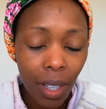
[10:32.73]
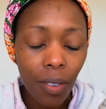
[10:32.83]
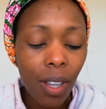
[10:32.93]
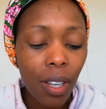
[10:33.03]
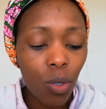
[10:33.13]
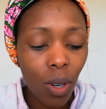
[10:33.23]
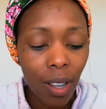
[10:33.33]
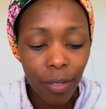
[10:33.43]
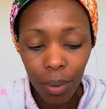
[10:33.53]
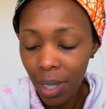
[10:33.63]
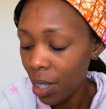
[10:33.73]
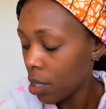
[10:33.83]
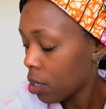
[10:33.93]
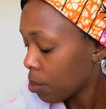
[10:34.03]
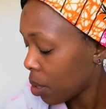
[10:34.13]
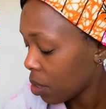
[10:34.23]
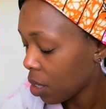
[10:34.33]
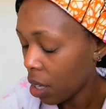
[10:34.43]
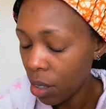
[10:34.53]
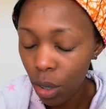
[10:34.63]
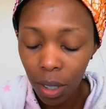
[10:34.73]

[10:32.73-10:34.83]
I really do love the way that it smells guys